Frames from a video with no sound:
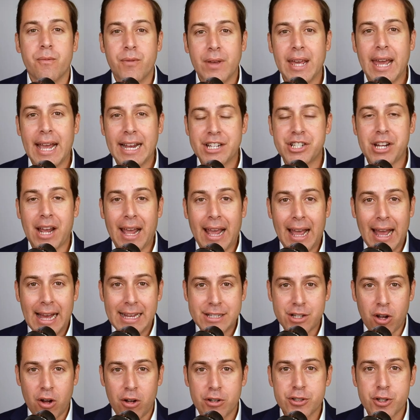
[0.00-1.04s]
VHA
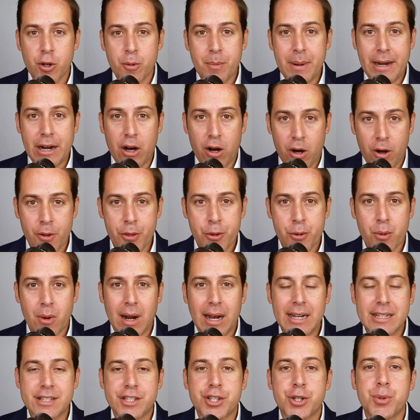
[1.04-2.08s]
has also been
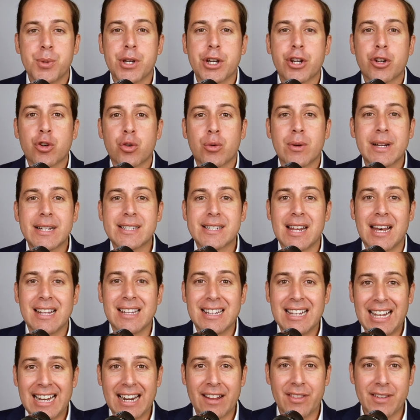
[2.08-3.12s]
authorized to increase a
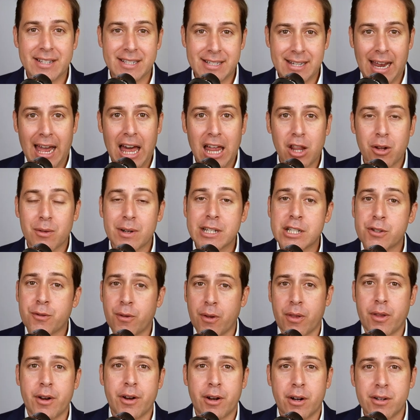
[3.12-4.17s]
lot of the salaries
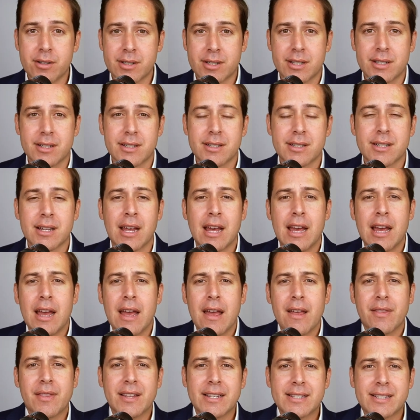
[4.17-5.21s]
for the nurses.
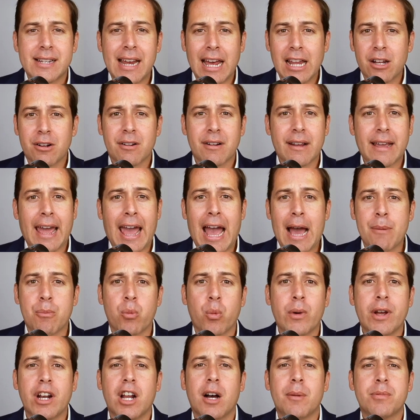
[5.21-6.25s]
The salary cap
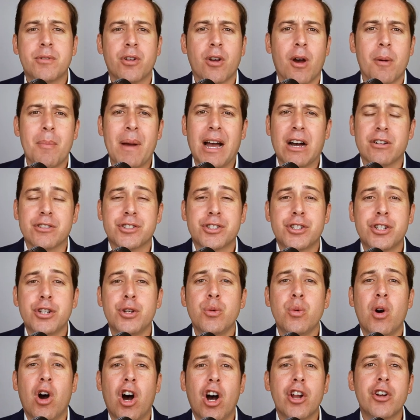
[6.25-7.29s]
went up to about
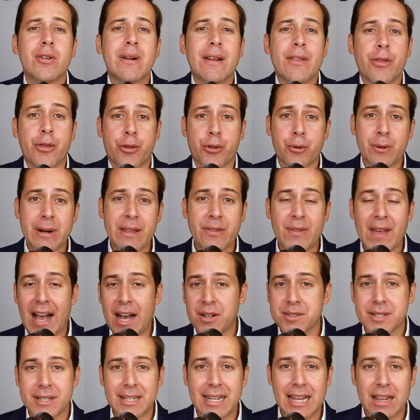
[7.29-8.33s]

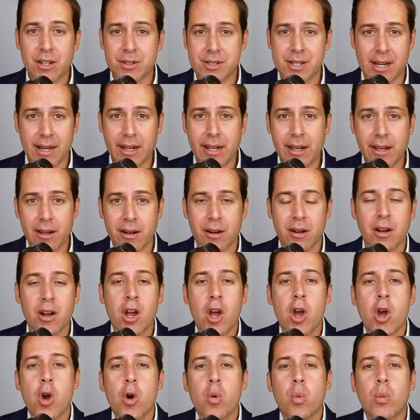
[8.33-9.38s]
$203,000 a year,
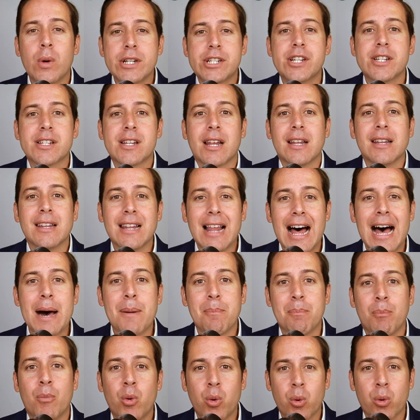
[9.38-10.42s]
which is a lot
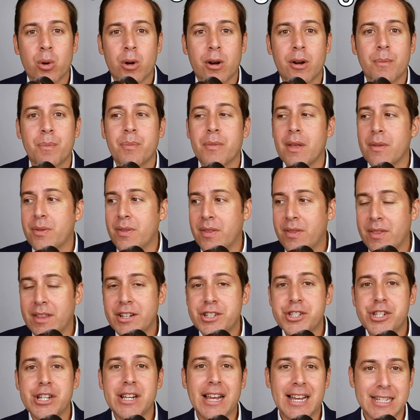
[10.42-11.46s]
more than the
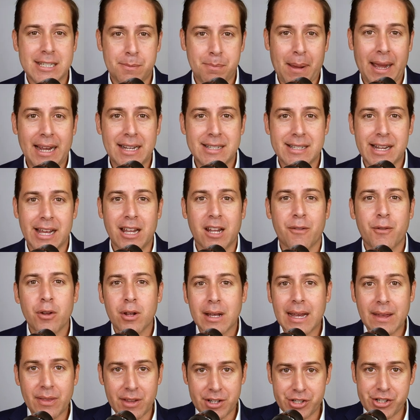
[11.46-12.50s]
GS pay scale. If you
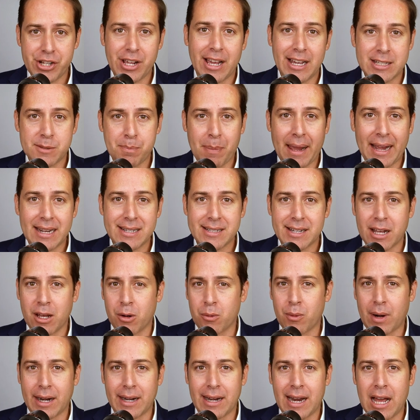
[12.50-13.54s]
look at the GS pay scale
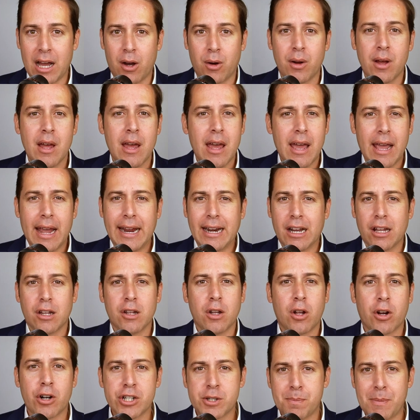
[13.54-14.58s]
right now in a
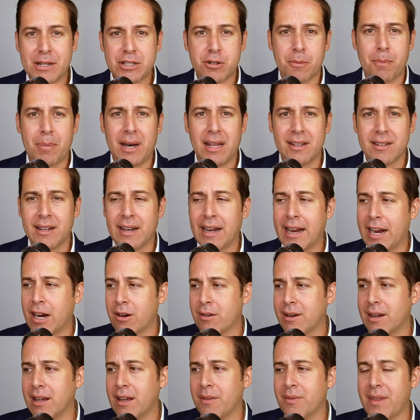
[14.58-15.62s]
large metropolitan
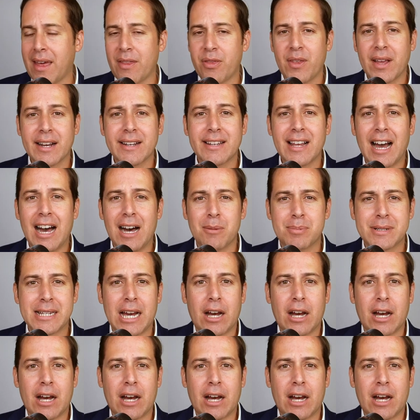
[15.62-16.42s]
area, that thing tops